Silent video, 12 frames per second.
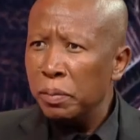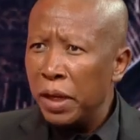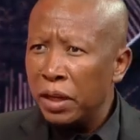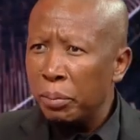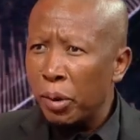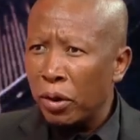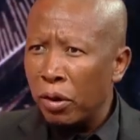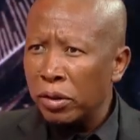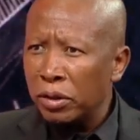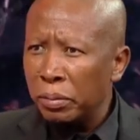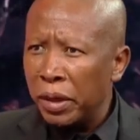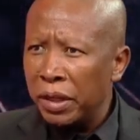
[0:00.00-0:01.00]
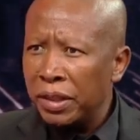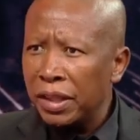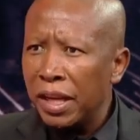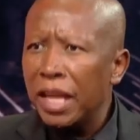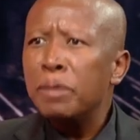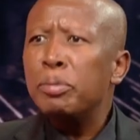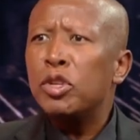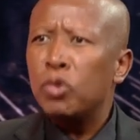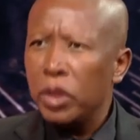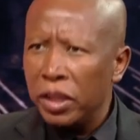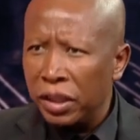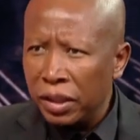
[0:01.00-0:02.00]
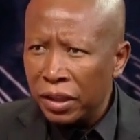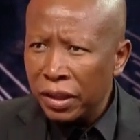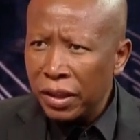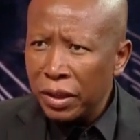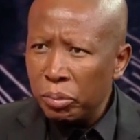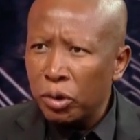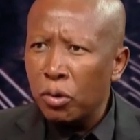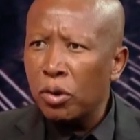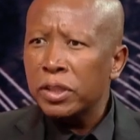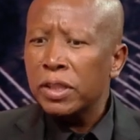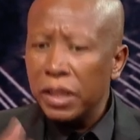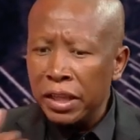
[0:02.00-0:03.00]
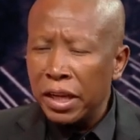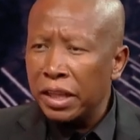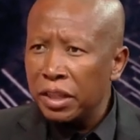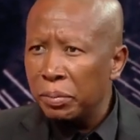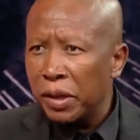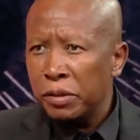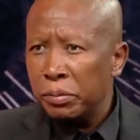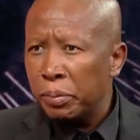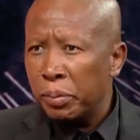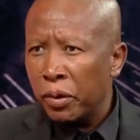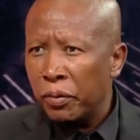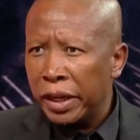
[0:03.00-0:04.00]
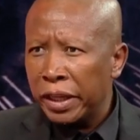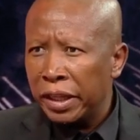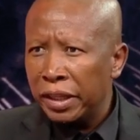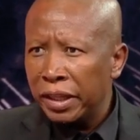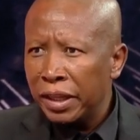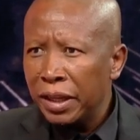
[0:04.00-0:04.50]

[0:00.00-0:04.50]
make pronouncement in between, because leadership must be provided.